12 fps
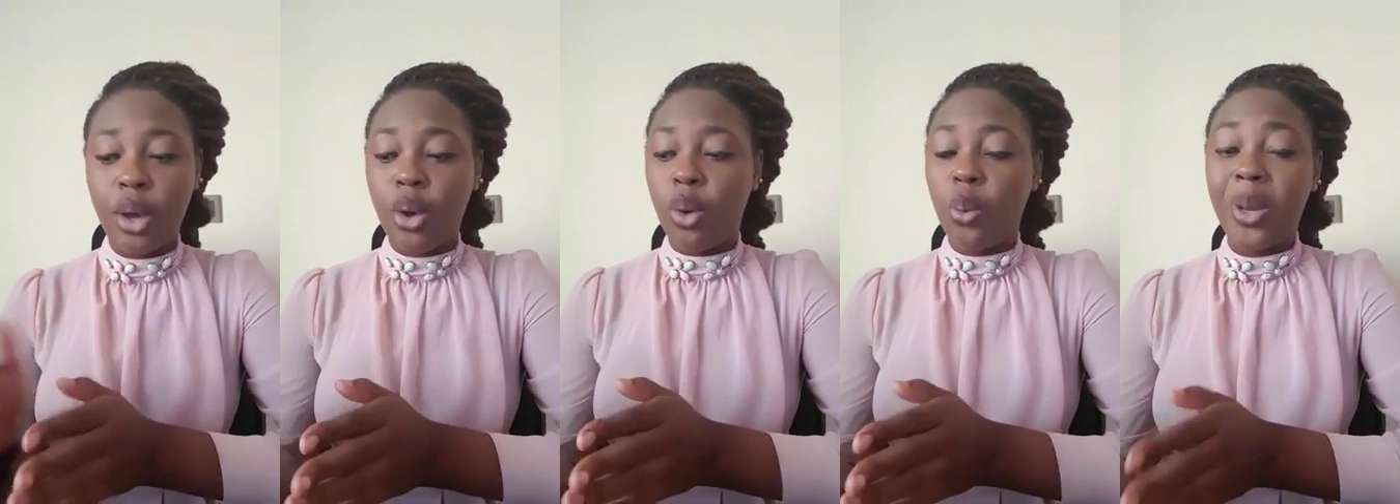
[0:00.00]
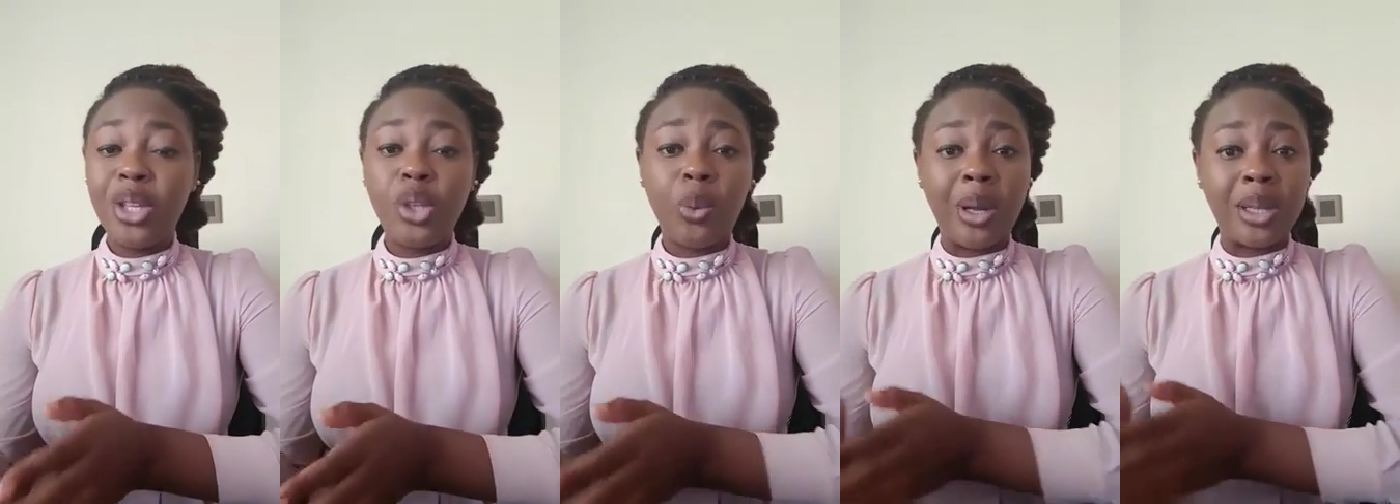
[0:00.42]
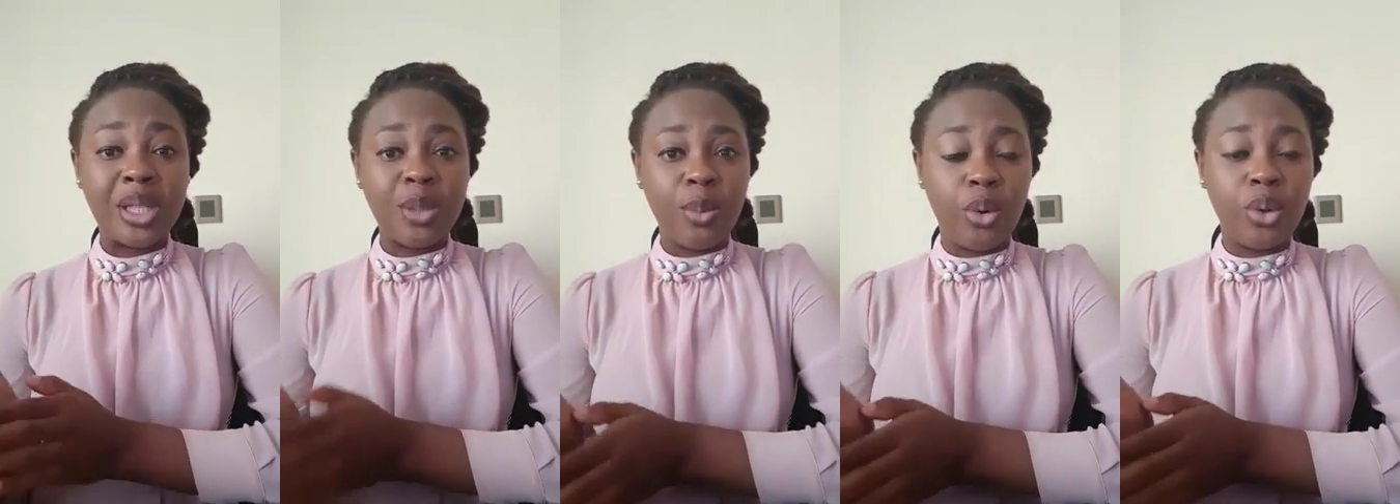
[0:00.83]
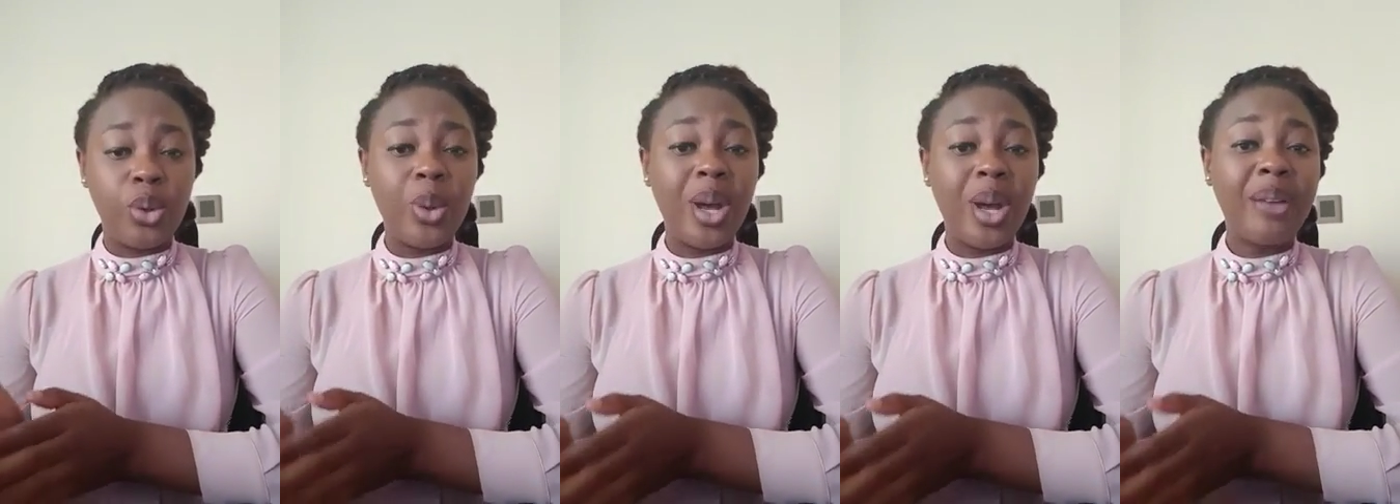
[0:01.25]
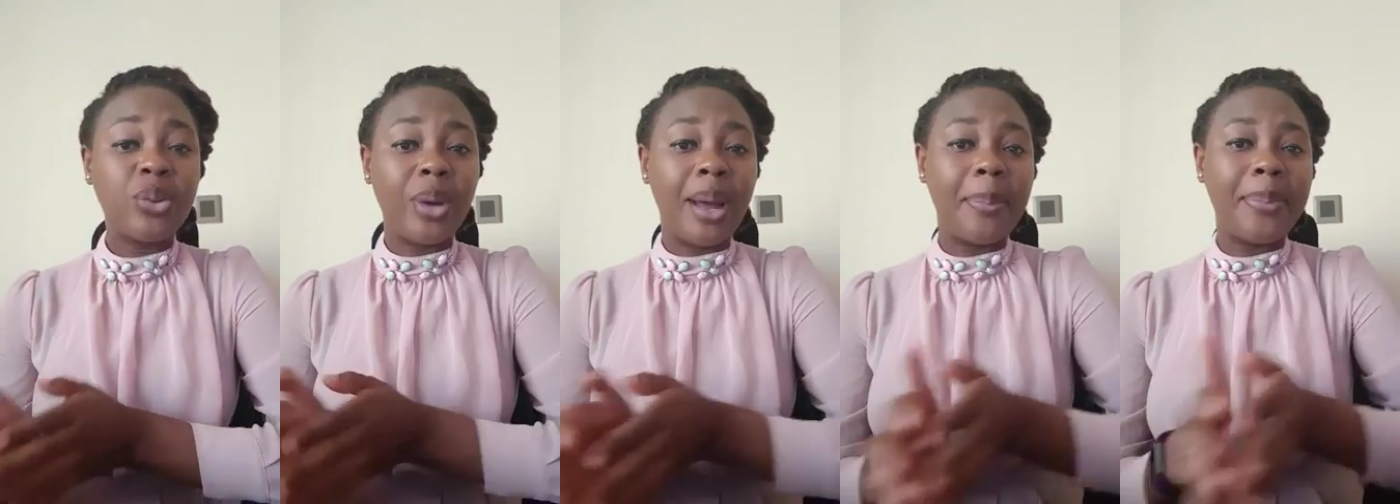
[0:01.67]
when you are small, you have
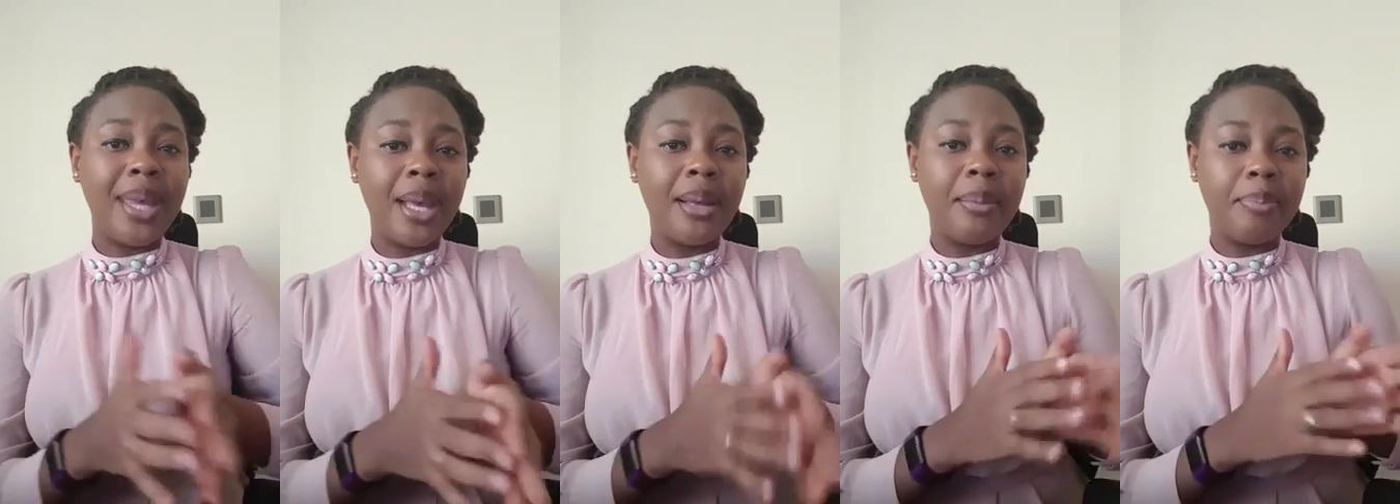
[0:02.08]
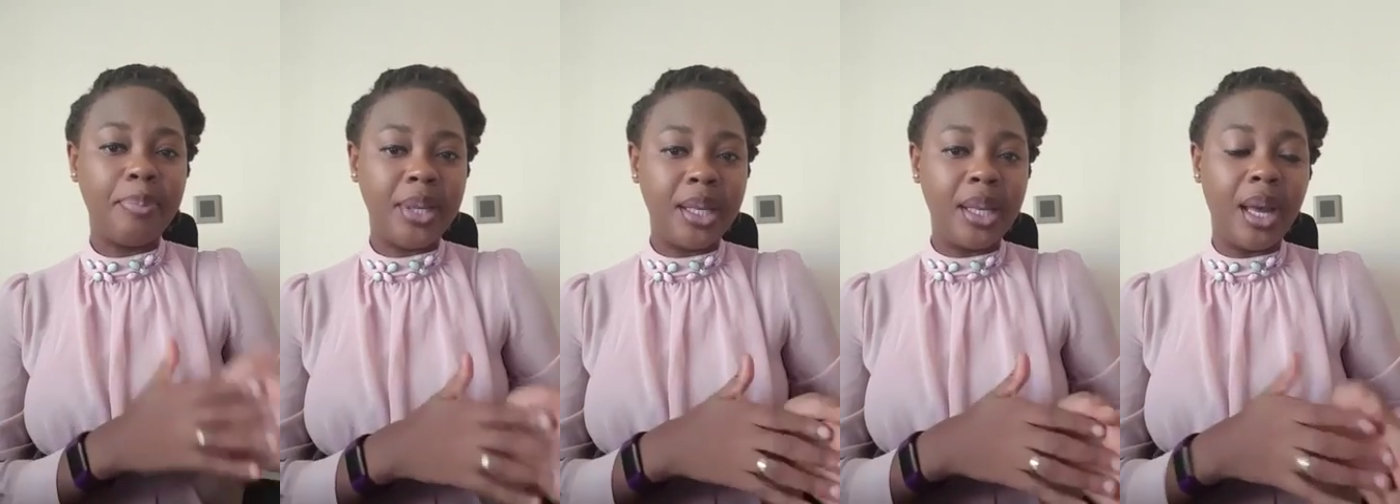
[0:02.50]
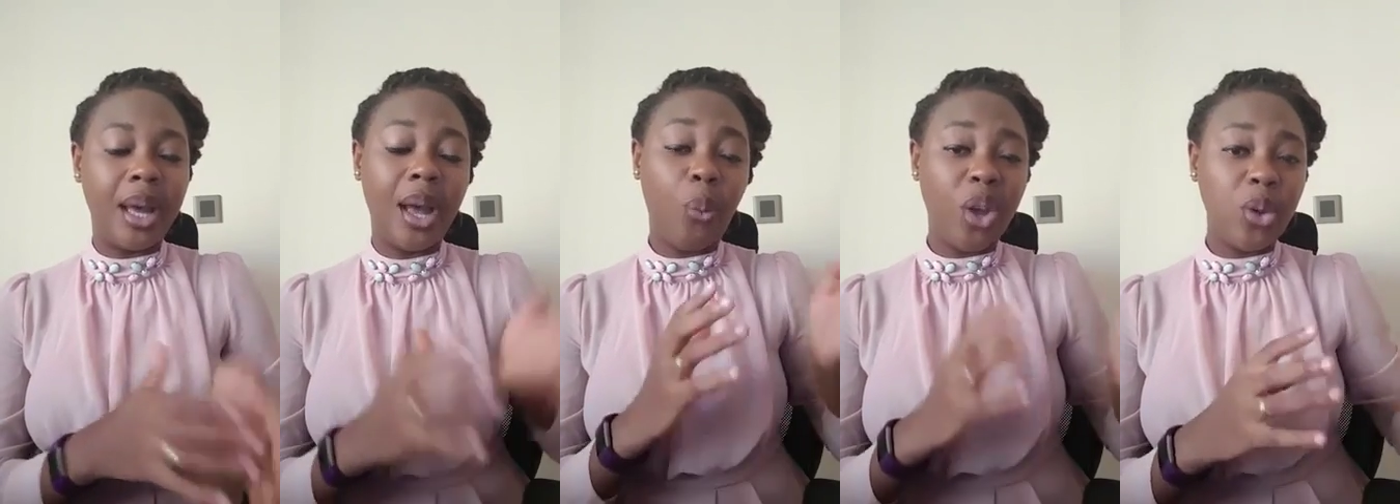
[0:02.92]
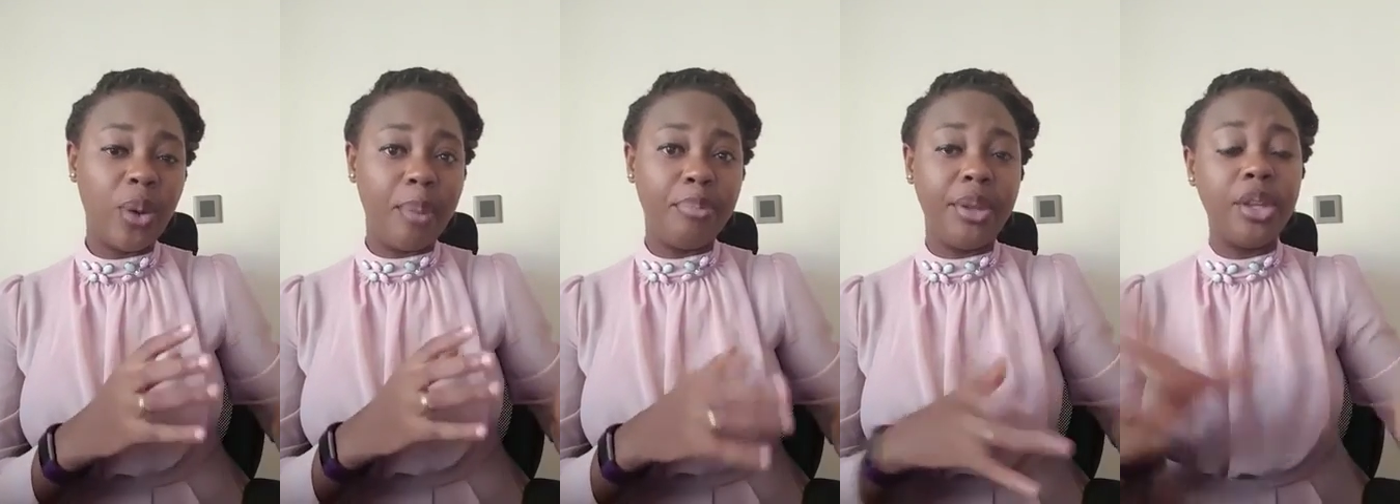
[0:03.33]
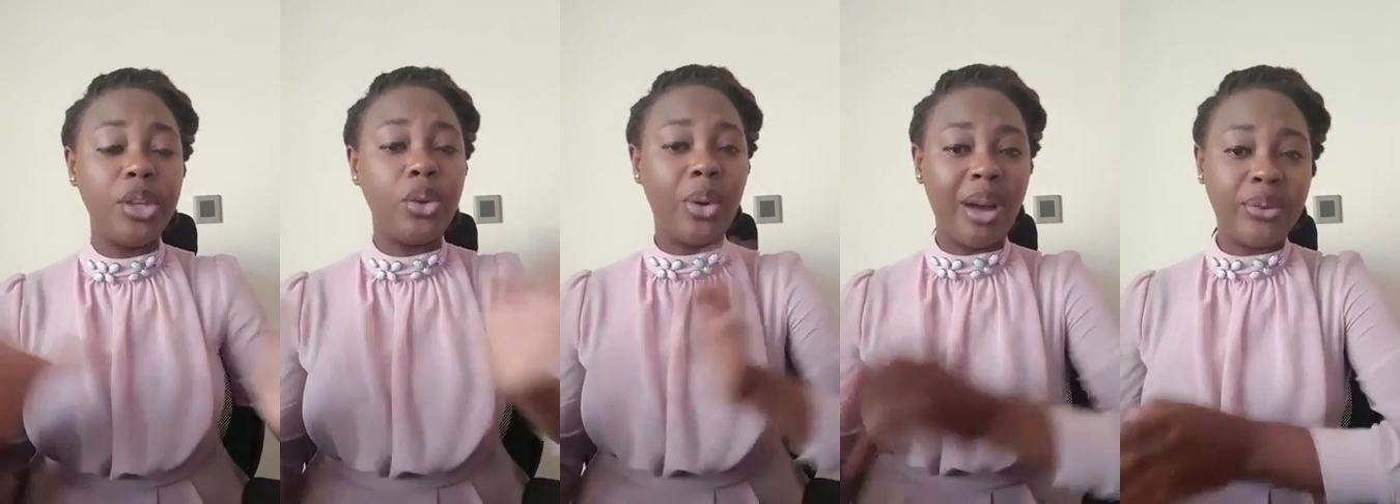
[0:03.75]
to appear big, and when you are big,
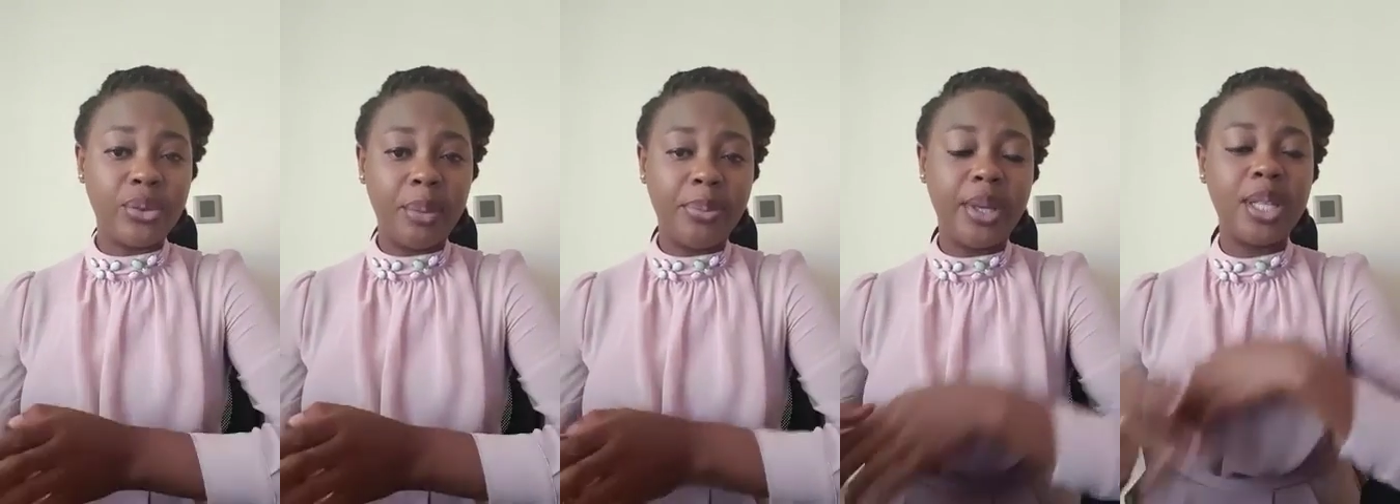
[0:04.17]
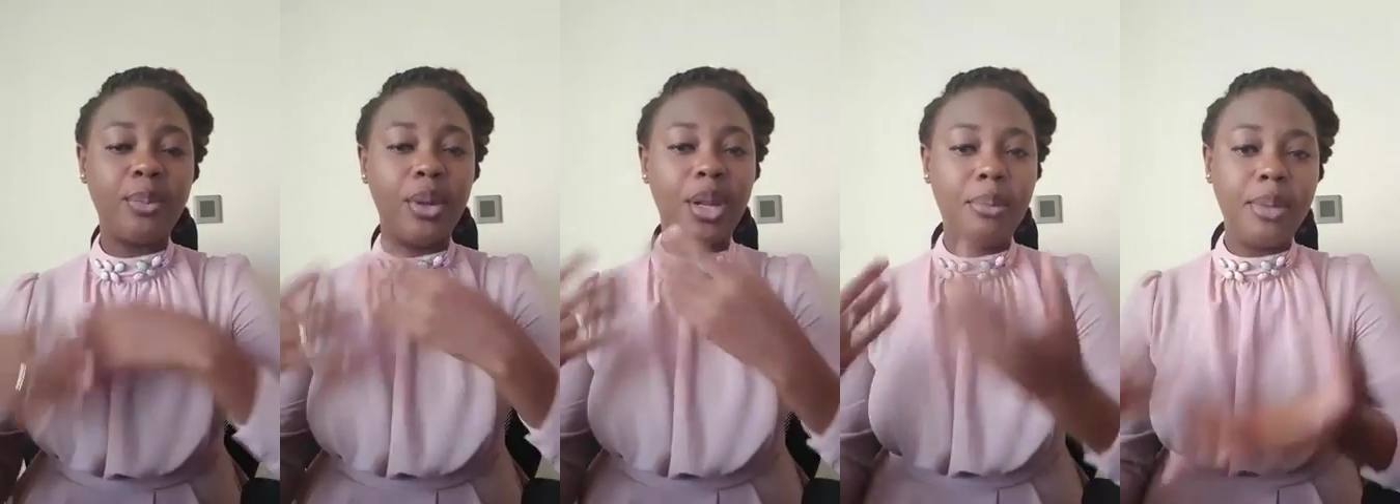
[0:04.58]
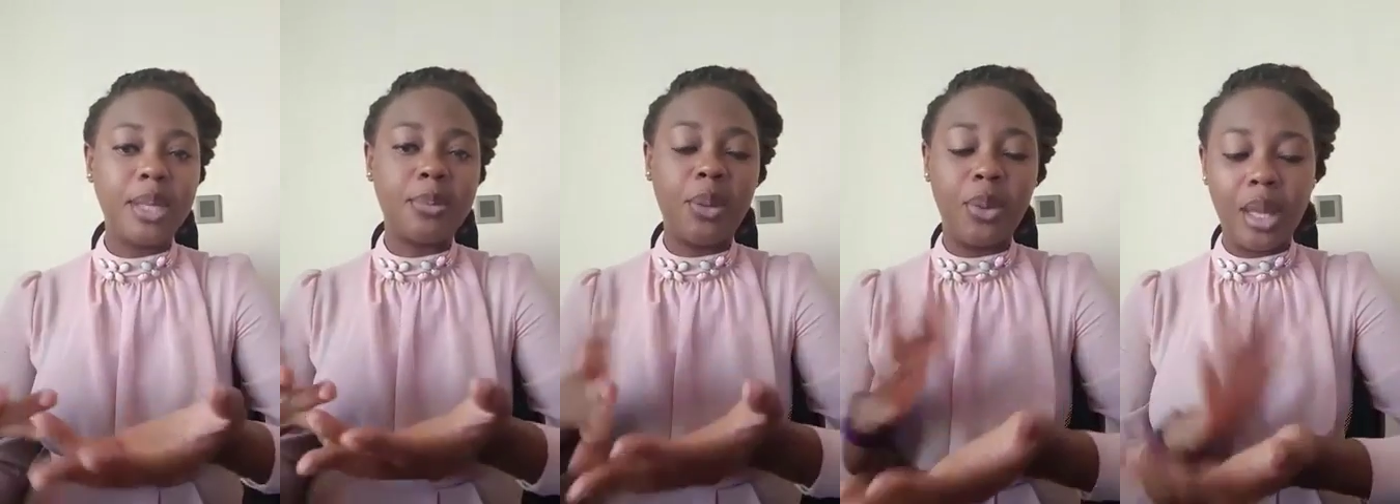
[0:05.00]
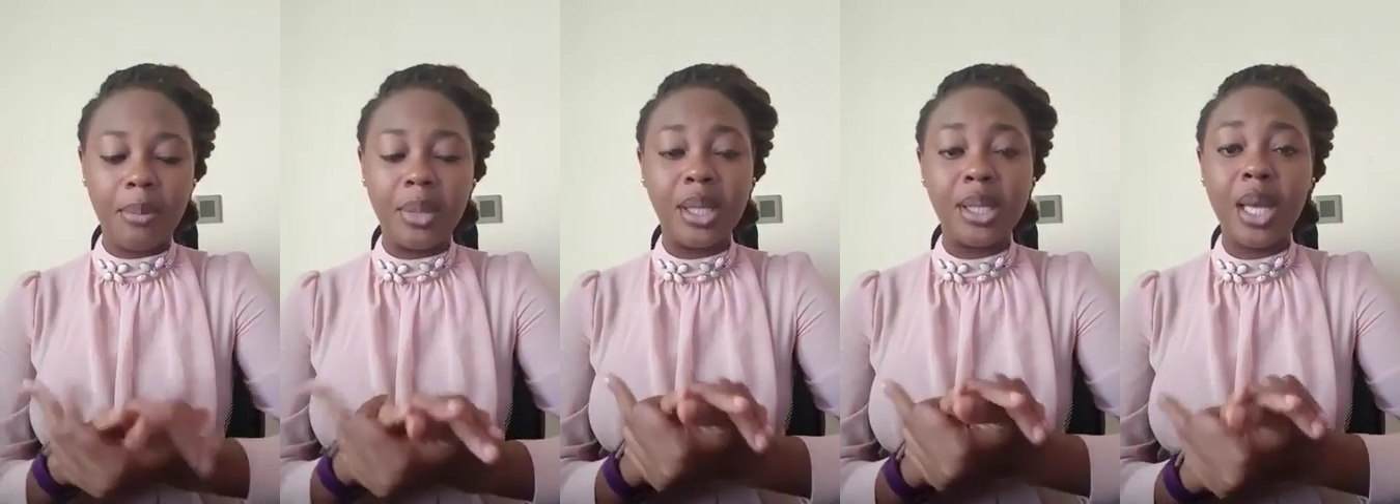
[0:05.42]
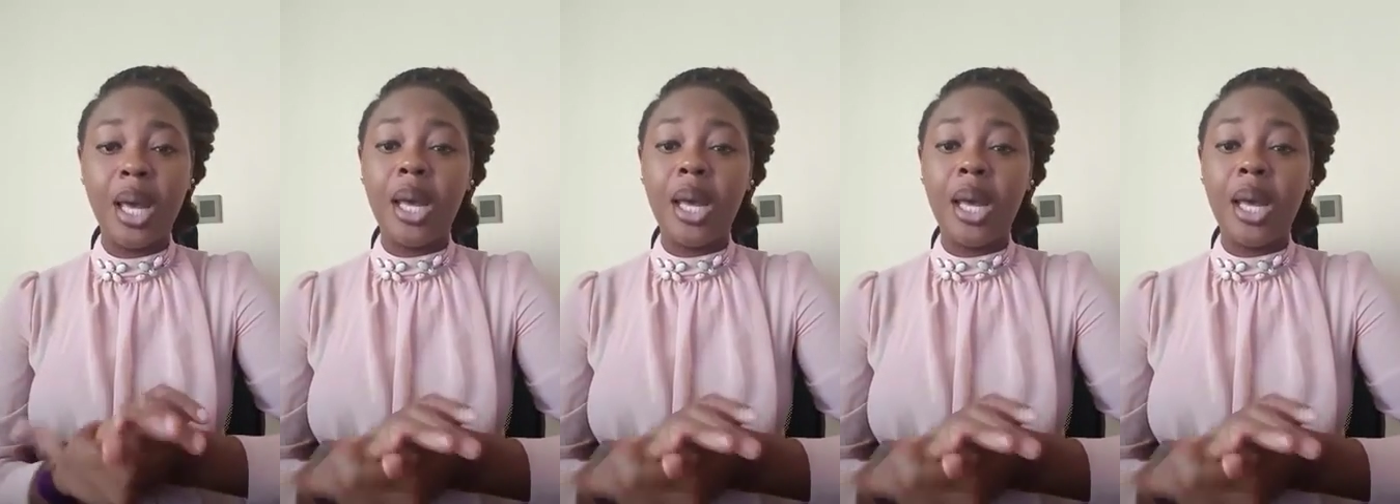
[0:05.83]
you have to appear small. Let me explain what that means.